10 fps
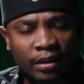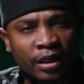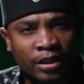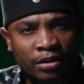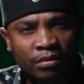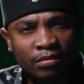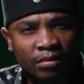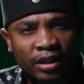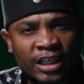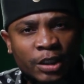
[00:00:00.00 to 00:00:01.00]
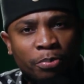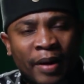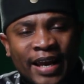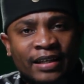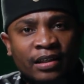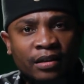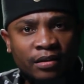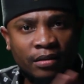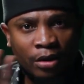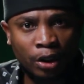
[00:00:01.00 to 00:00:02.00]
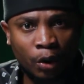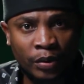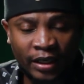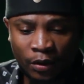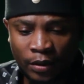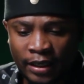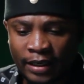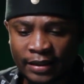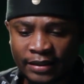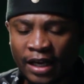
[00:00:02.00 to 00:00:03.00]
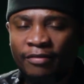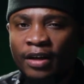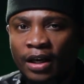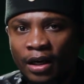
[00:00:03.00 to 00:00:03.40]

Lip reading: and the spike clothing and all that kind of stuff.